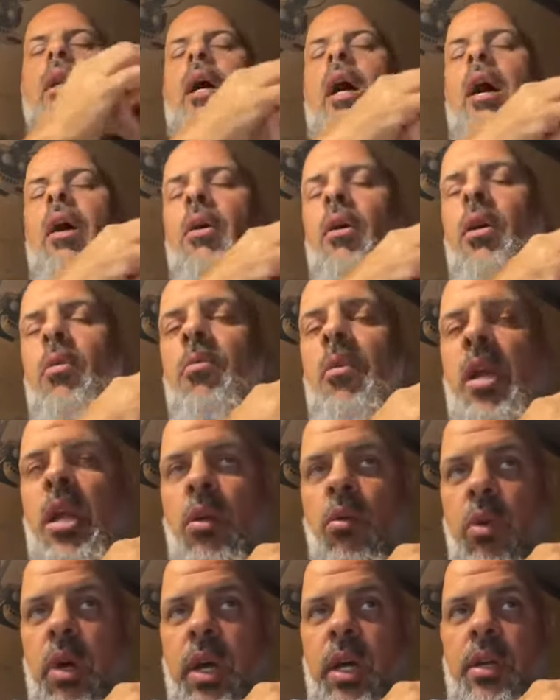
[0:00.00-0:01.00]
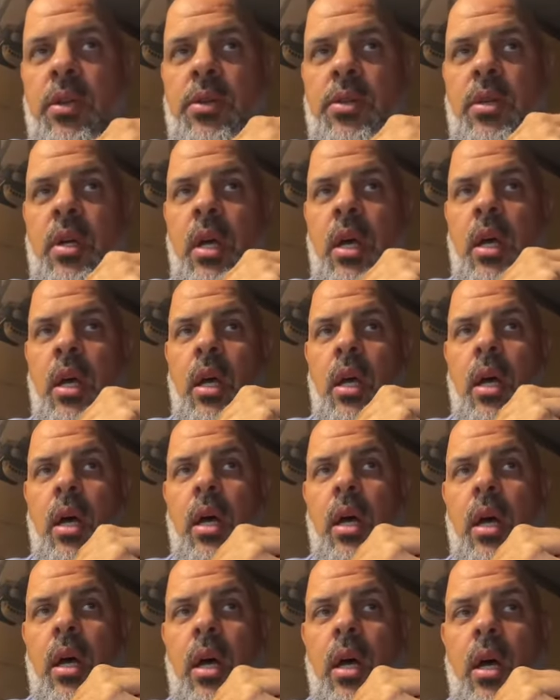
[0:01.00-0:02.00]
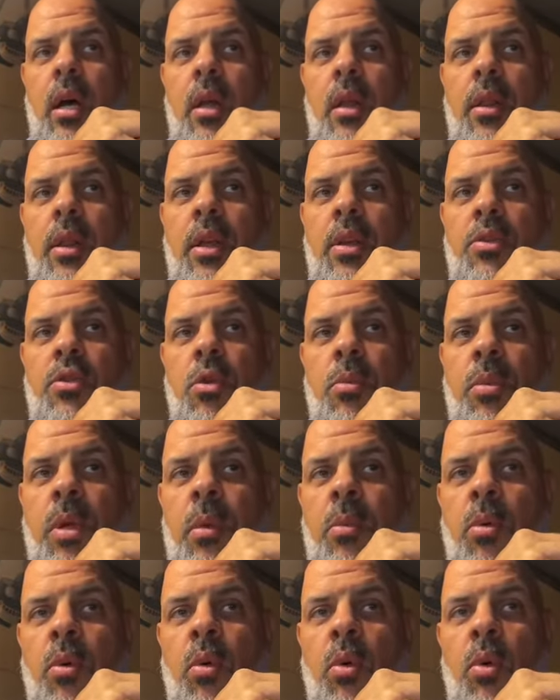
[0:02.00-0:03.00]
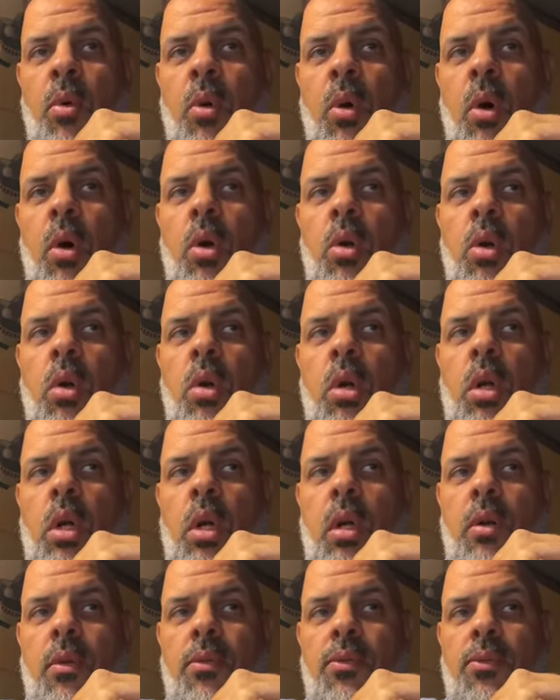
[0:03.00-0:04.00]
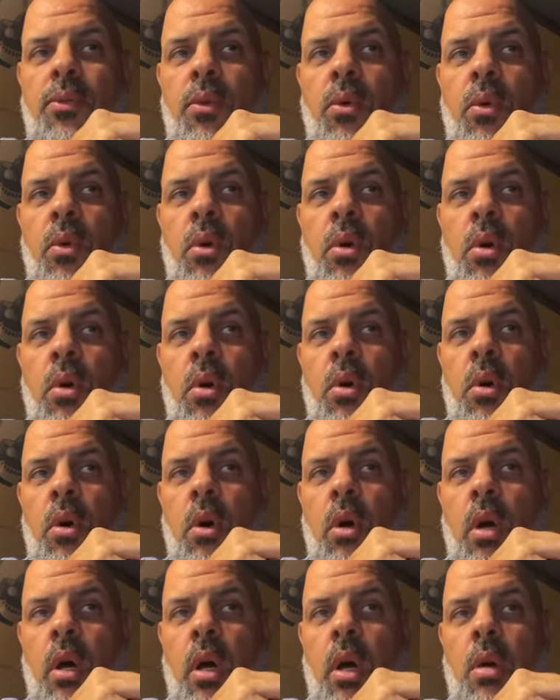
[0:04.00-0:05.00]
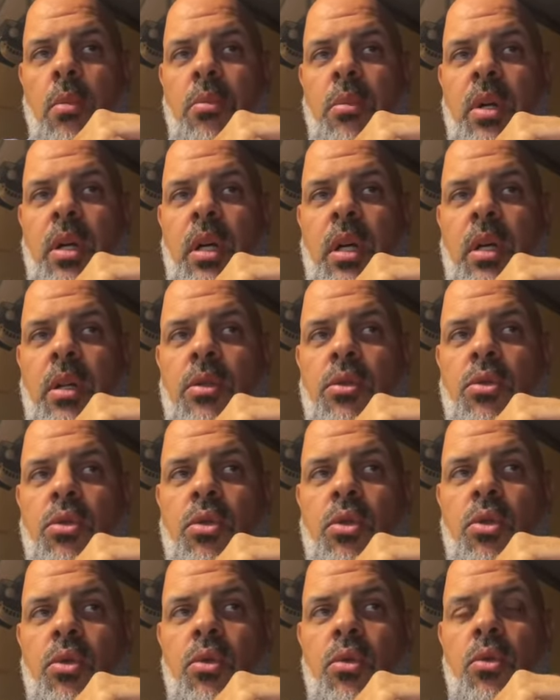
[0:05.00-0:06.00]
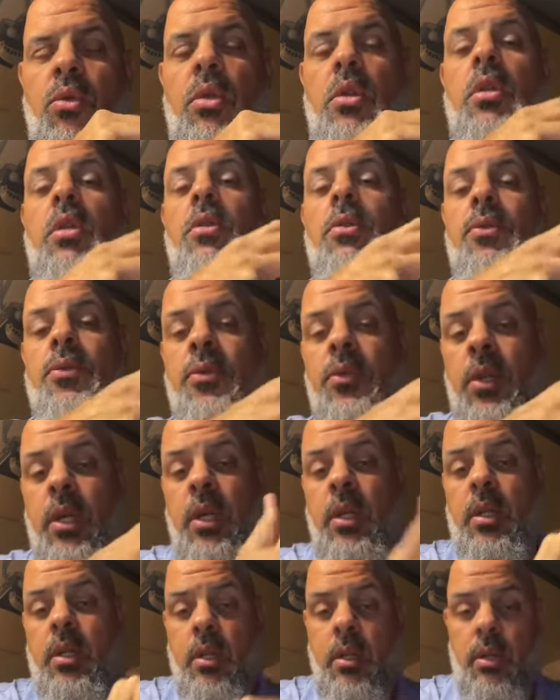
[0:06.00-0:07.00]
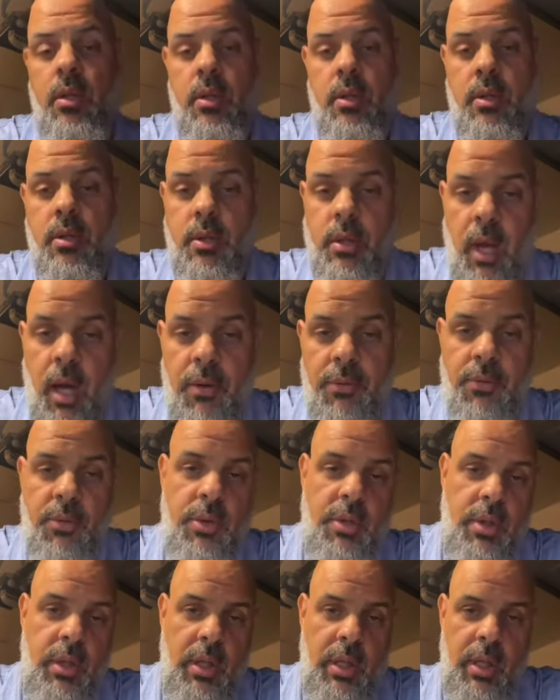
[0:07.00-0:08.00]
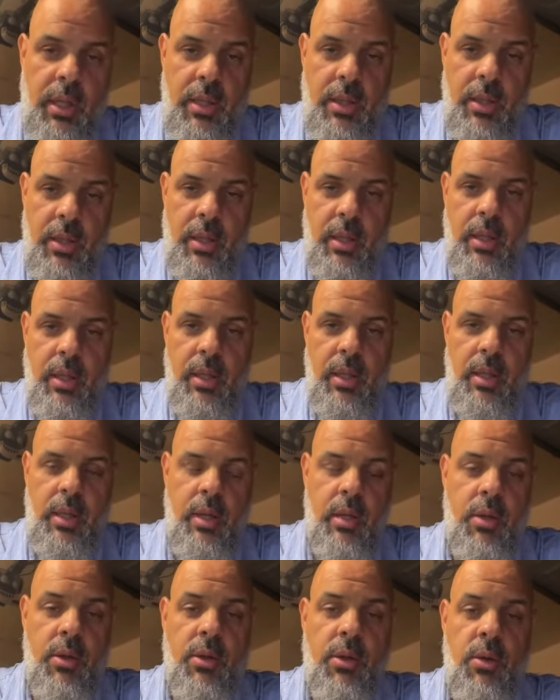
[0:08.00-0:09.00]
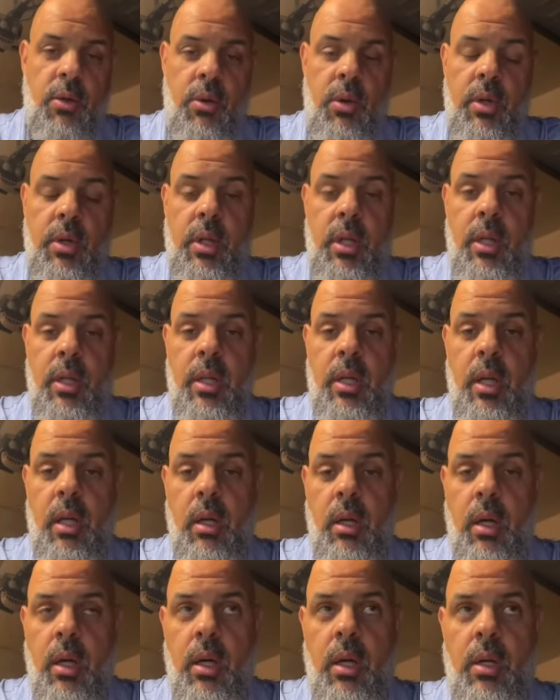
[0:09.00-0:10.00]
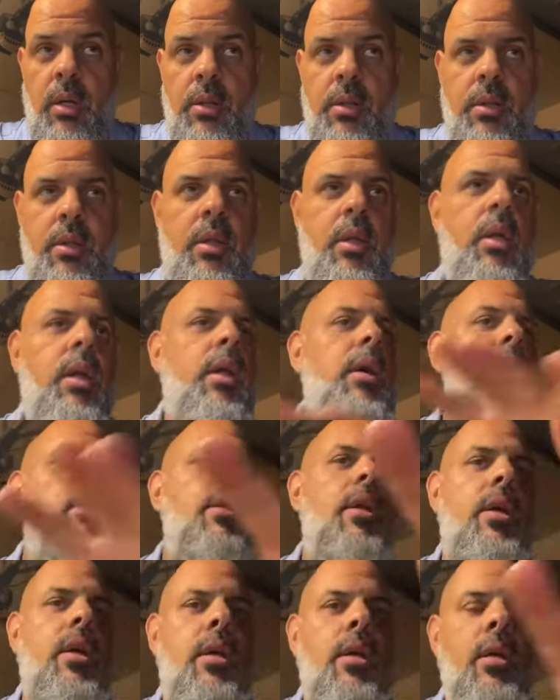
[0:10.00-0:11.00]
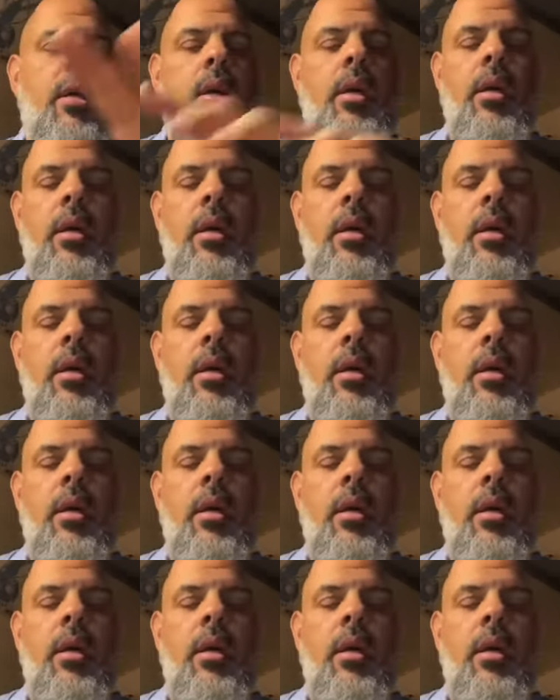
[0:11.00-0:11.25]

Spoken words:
how in many ways these are people who are looking for a means to defeat the sovereignty and the authority that Allah has clearly